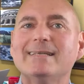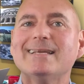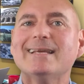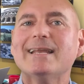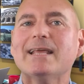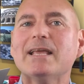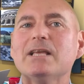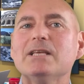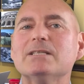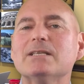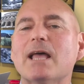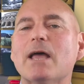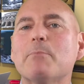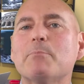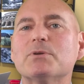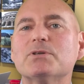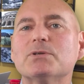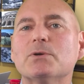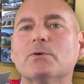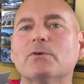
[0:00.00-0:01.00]
today's
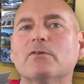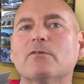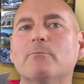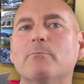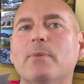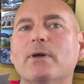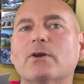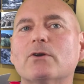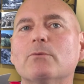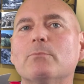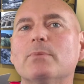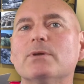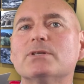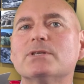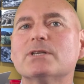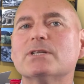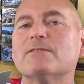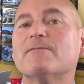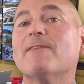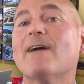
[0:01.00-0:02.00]
episode of Better
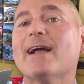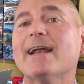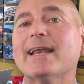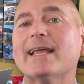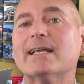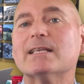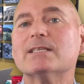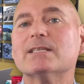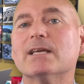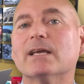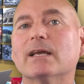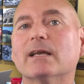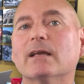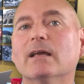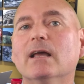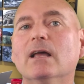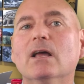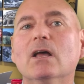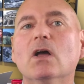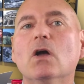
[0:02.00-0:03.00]
Business Financing,
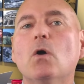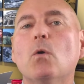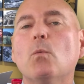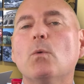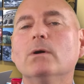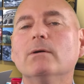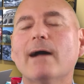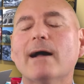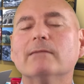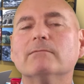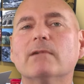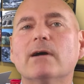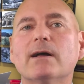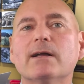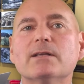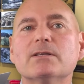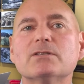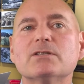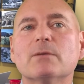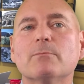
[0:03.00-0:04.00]
we'll
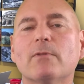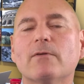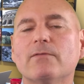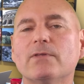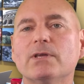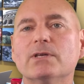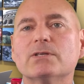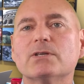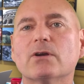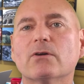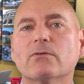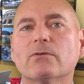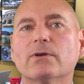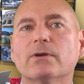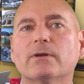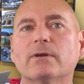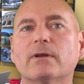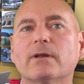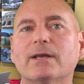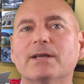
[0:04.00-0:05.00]
outline some of these
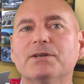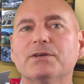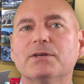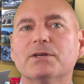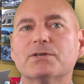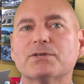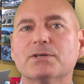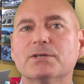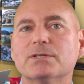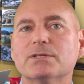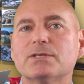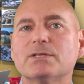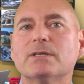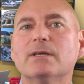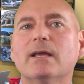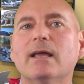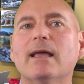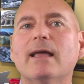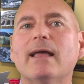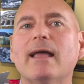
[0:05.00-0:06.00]
current conditions
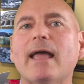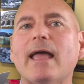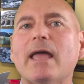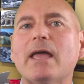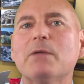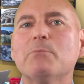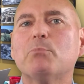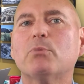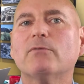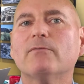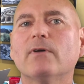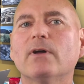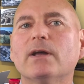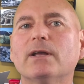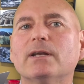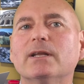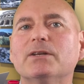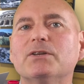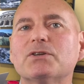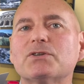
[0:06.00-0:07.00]
and
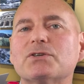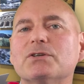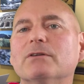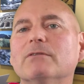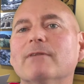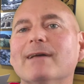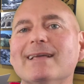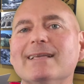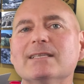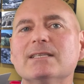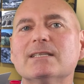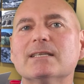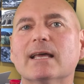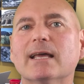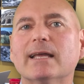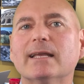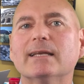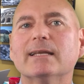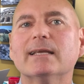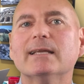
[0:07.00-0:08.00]
provide additional
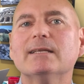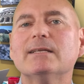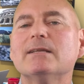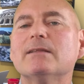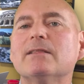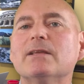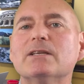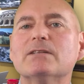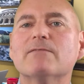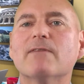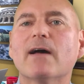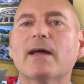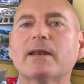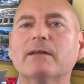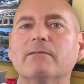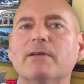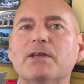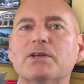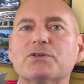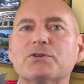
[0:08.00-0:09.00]
insight into these
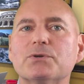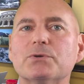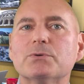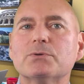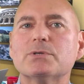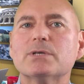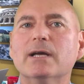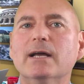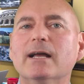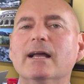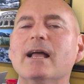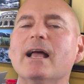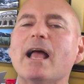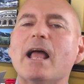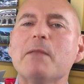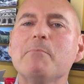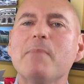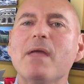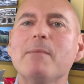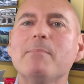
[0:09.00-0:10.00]
vital issues
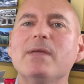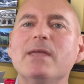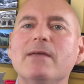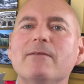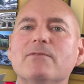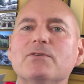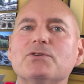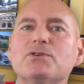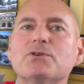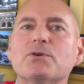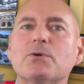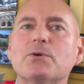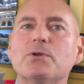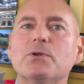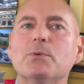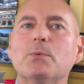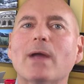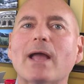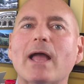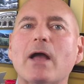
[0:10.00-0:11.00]
and maybe even show
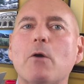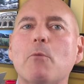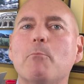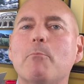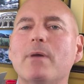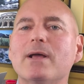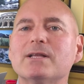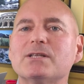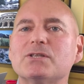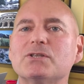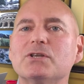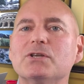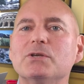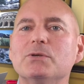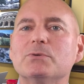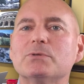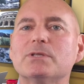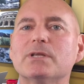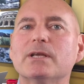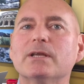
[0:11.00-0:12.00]
you how best to
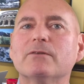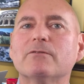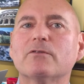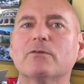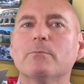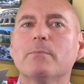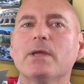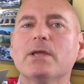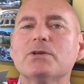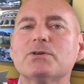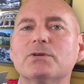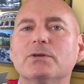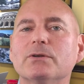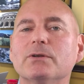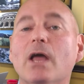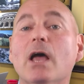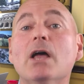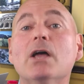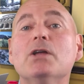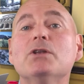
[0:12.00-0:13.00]
use the
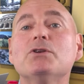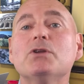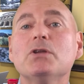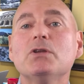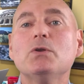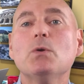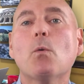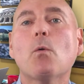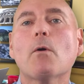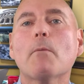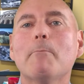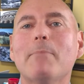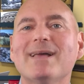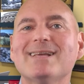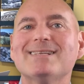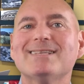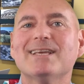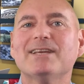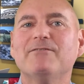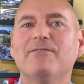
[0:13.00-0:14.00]
information to your
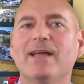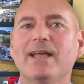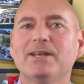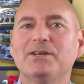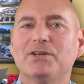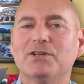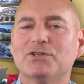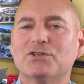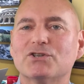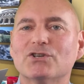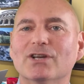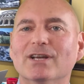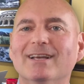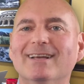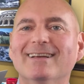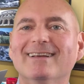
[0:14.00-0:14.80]
best advantage.